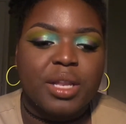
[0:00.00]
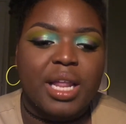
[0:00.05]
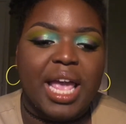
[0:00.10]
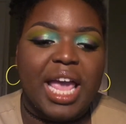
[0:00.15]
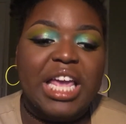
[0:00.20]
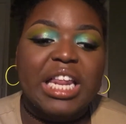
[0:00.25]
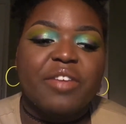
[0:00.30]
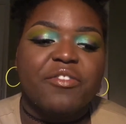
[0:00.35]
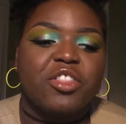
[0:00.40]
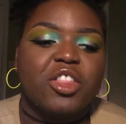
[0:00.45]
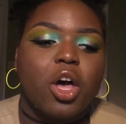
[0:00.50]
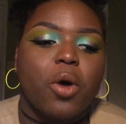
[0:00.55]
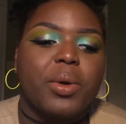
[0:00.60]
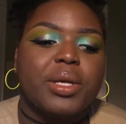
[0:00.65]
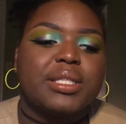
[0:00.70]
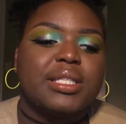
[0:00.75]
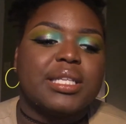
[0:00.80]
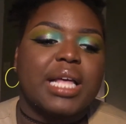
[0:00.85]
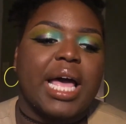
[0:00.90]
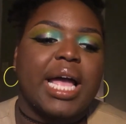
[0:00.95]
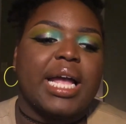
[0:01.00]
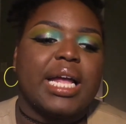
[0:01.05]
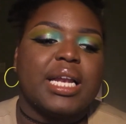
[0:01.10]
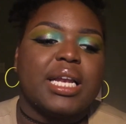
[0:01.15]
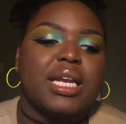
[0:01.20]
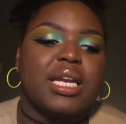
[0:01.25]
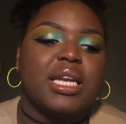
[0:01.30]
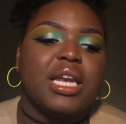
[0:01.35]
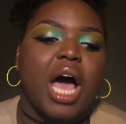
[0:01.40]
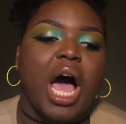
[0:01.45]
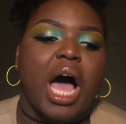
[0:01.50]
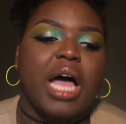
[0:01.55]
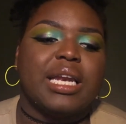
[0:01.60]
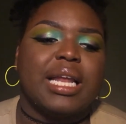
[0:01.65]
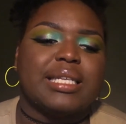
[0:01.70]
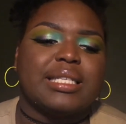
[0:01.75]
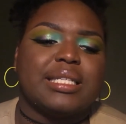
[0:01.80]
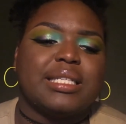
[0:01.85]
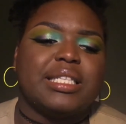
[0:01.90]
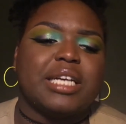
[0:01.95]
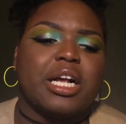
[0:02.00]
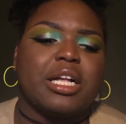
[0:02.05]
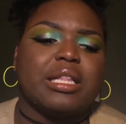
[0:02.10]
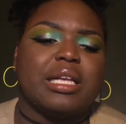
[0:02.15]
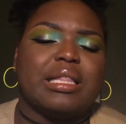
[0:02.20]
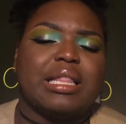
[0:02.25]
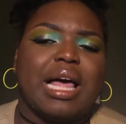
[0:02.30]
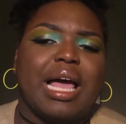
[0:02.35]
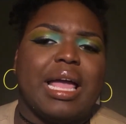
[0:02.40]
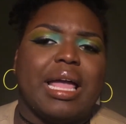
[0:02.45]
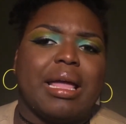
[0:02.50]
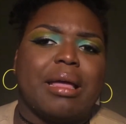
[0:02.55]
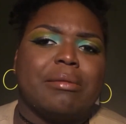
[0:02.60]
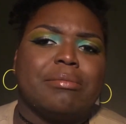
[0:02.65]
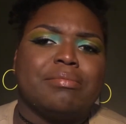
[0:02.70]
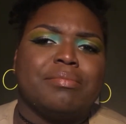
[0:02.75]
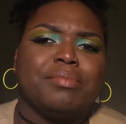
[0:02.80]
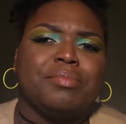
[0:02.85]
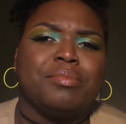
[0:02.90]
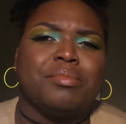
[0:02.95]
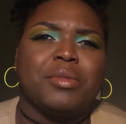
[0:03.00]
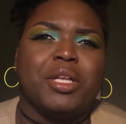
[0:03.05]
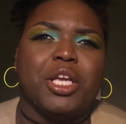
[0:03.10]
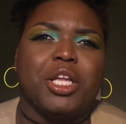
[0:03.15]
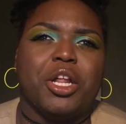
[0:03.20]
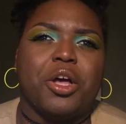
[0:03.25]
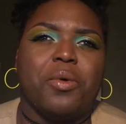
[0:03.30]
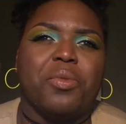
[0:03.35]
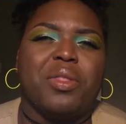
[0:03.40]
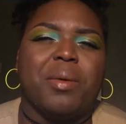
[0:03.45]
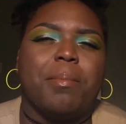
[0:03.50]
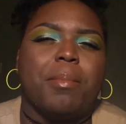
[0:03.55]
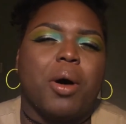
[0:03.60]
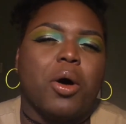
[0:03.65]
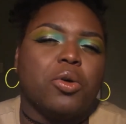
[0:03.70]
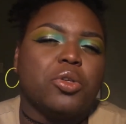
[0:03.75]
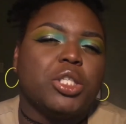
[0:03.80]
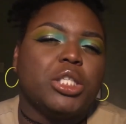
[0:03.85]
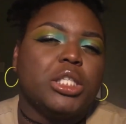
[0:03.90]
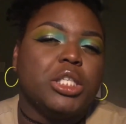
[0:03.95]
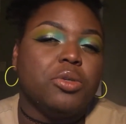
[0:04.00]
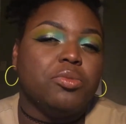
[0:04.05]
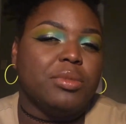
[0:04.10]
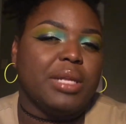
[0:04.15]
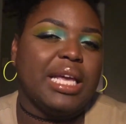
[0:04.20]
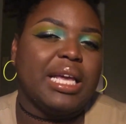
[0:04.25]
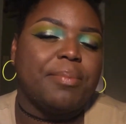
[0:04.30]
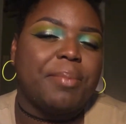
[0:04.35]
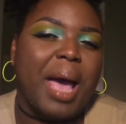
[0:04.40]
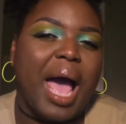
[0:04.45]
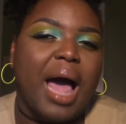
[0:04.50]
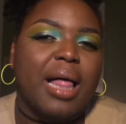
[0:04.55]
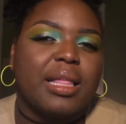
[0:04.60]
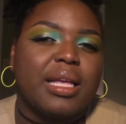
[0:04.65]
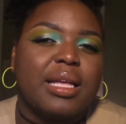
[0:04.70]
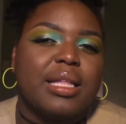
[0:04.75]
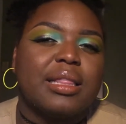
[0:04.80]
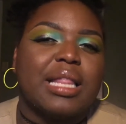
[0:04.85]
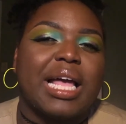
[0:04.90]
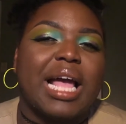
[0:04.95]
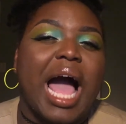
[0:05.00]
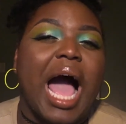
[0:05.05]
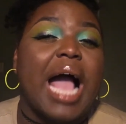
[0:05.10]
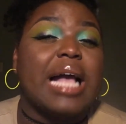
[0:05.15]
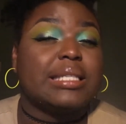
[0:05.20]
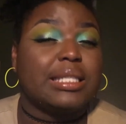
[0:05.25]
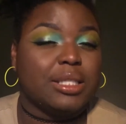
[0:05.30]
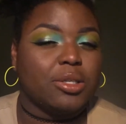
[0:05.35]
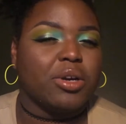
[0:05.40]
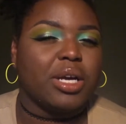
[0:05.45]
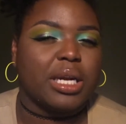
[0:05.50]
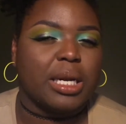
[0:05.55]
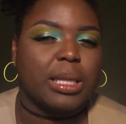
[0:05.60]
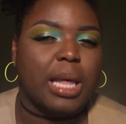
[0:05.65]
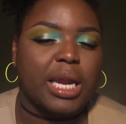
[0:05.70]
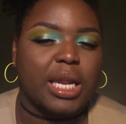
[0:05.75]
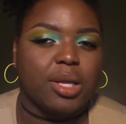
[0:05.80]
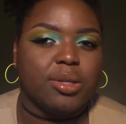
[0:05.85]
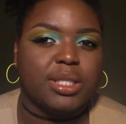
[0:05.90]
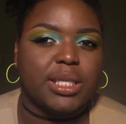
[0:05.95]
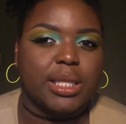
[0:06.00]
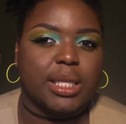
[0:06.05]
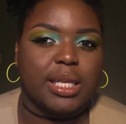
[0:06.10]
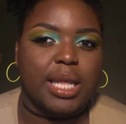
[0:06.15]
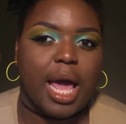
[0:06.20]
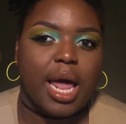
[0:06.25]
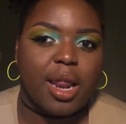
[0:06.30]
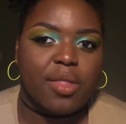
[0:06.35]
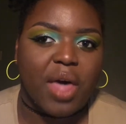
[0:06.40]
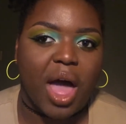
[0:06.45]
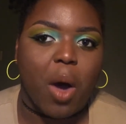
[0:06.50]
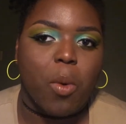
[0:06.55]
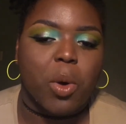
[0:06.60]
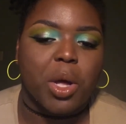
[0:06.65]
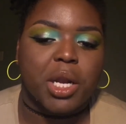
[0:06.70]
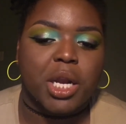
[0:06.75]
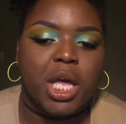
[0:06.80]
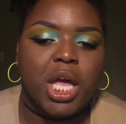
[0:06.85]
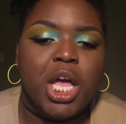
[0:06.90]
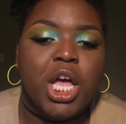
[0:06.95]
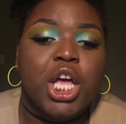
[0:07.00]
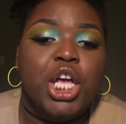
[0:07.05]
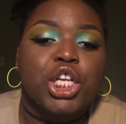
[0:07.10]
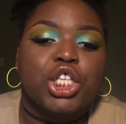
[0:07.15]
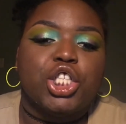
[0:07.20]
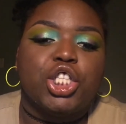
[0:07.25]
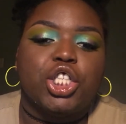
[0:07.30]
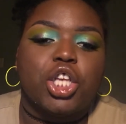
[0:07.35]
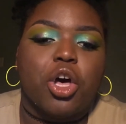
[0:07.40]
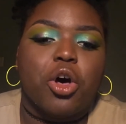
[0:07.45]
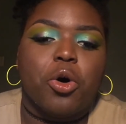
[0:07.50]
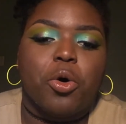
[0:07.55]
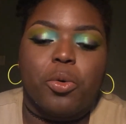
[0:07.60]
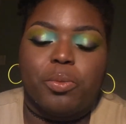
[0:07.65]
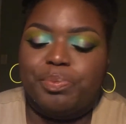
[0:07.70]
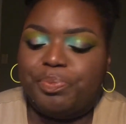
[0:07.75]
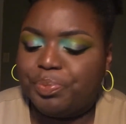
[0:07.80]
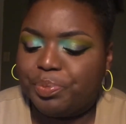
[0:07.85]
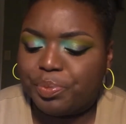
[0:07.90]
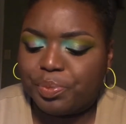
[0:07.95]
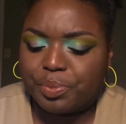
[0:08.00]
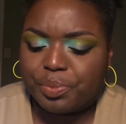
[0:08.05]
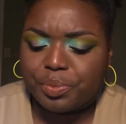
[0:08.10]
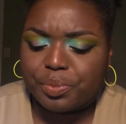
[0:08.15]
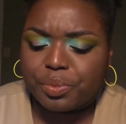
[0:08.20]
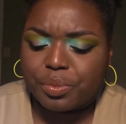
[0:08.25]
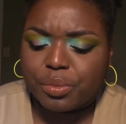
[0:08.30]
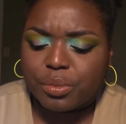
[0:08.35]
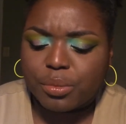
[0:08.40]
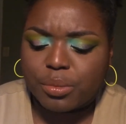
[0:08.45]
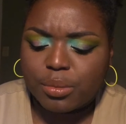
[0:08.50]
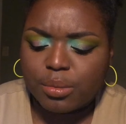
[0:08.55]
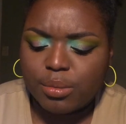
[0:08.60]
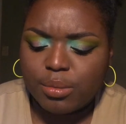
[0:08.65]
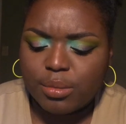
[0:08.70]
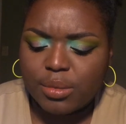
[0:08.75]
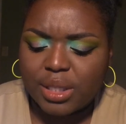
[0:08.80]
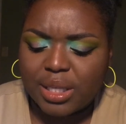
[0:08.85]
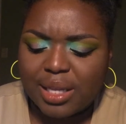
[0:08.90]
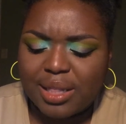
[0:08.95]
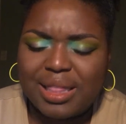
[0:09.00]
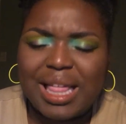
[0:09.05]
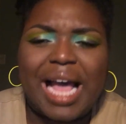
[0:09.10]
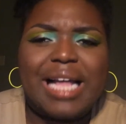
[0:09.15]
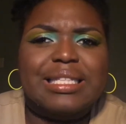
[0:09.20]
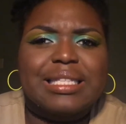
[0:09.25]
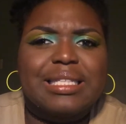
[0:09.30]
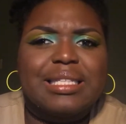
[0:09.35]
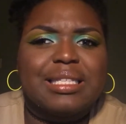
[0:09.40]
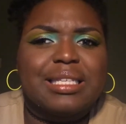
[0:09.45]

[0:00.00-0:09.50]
And even though it's like not necessarily like, you know, the most unique palette, like I still get a lot of utility out of that one. So that's